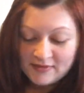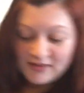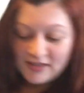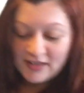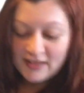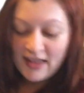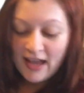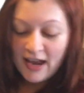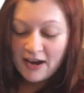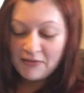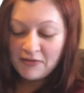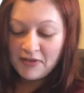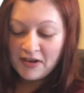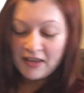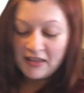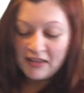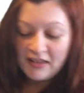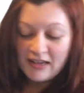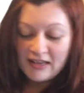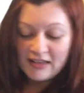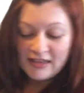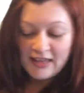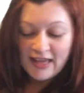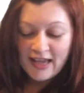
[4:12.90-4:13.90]
you're Do pretty hot
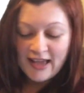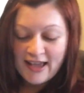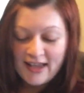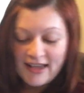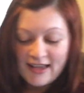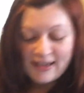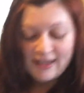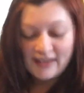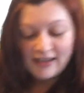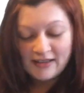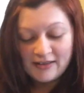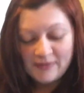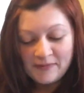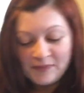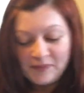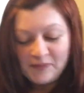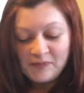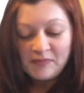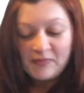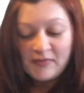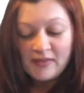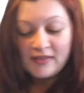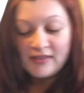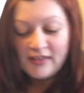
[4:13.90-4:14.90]
really for a young...
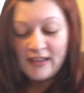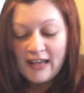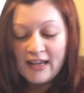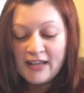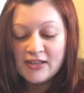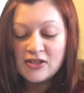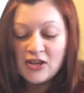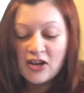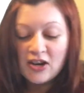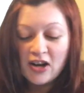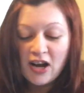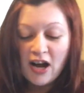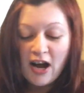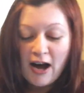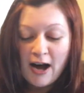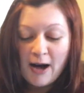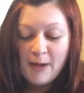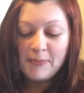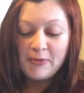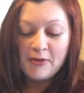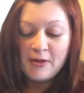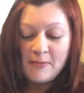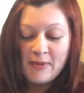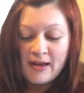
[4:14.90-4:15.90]
For These a young are
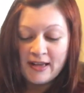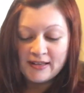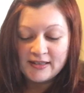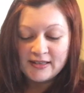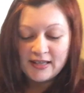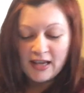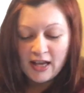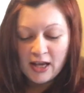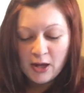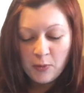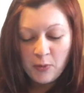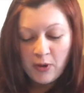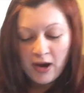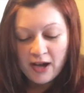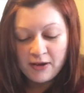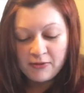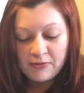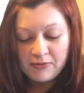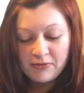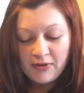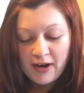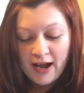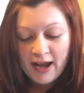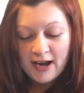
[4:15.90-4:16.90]
compliments. spring chicken. Heel Wife
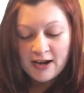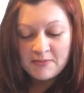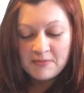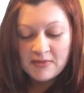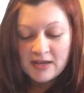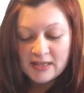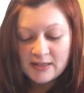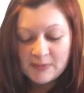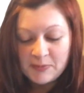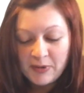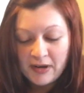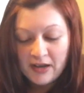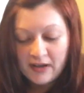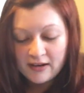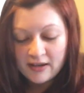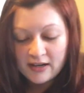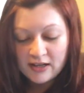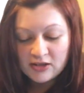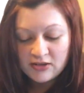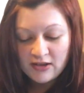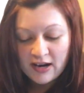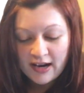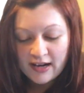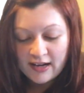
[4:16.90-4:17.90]
Red Mist
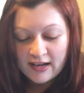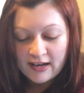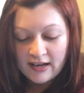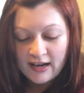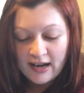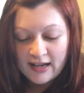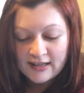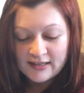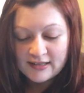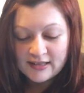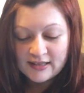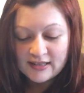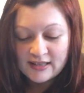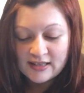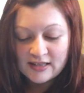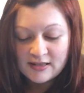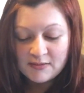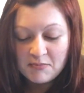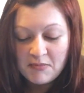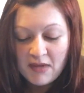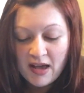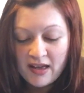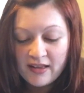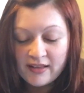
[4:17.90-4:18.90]
Period Dragon has the
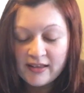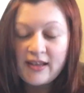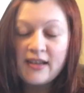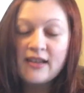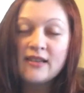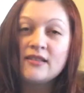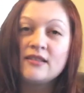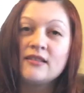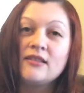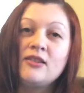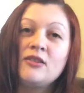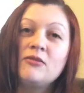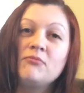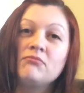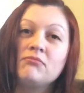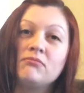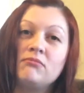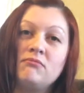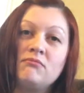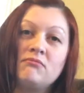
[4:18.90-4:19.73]
smelliest. You.